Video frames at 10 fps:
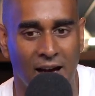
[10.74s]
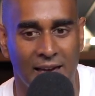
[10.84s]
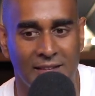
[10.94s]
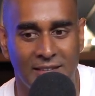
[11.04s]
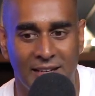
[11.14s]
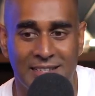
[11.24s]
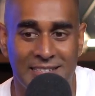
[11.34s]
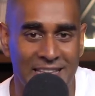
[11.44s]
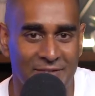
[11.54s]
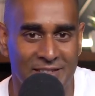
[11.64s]
is going to
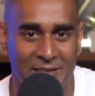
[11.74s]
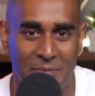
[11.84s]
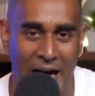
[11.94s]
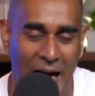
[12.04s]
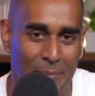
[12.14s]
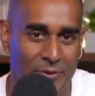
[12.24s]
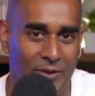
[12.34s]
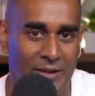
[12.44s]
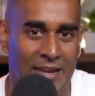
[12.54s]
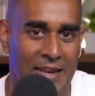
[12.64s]
deliver some
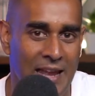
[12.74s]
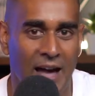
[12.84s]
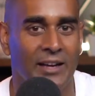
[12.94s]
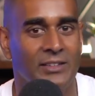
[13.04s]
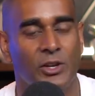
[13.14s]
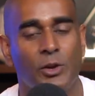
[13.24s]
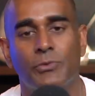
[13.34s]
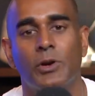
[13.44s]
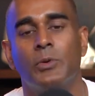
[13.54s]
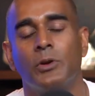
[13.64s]
absolute nuggets. So you're in
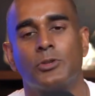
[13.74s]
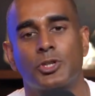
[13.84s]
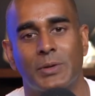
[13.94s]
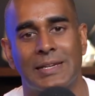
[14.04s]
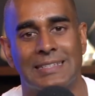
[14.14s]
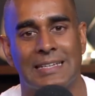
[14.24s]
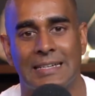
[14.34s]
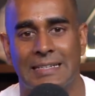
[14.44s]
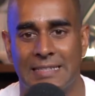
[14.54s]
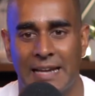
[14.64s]
for a real treat
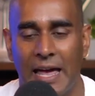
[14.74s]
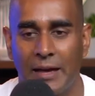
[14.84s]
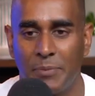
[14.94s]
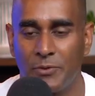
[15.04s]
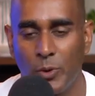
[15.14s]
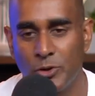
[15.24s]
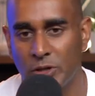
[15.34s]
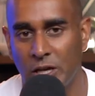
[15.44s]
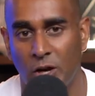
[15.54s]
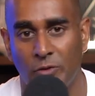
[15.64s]
today. And before we do
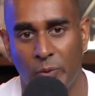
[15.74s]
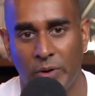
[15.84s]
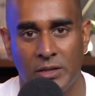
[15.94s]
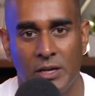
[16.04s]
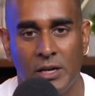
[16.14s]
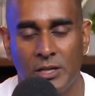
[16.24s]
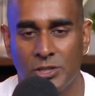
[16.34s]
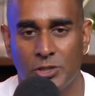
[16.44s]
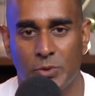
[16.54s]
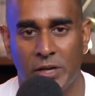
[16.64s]
kick off, I want to
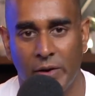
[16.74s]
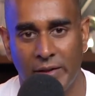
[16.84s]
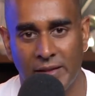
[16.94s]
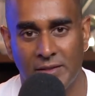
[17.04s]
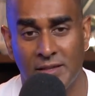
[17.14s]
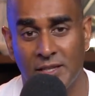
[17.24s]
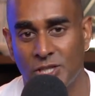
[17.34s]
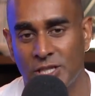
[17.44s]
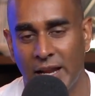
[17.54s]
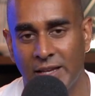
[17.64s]
just reiterate that this
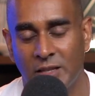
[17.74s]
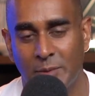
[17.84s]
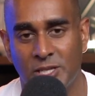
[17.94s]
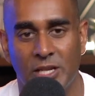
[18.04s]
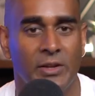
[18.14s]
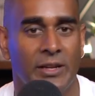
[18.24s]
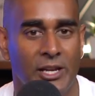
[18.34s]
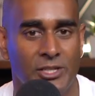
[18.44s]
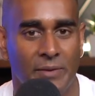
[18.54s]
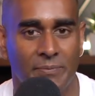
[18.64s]
chat is going to be general in
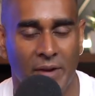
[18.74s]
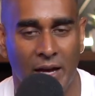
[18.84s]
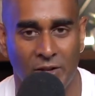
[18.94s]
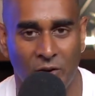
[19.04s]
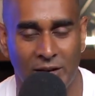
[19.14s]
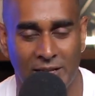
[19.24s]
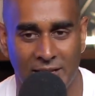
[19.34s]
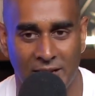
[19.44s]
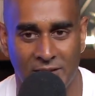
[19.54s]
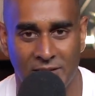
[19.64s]
nature and not
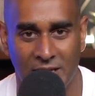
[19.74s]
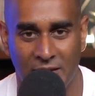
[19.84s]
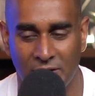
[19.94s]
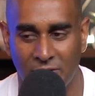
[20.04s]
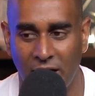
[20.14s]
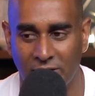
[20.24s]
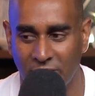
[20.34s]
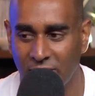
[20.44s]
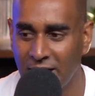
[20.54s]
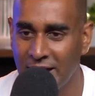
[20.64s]
intended to give advice.
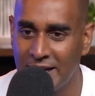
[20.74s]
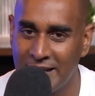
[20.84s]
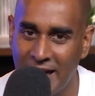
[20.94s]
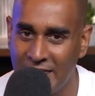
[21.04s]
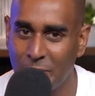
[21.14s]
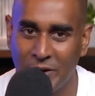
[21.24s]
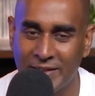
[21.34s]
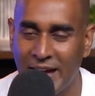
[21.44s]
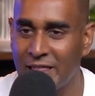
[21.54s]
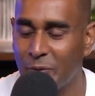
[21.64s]
So now that we've got
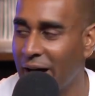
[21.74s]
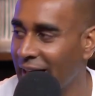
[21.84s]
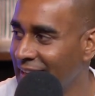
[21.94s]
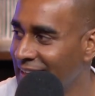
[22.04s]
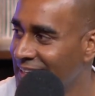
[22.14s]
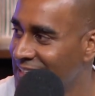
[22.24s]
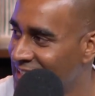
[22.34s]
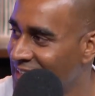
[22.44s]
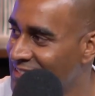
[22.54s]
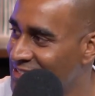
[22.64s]
that out of the way, Jason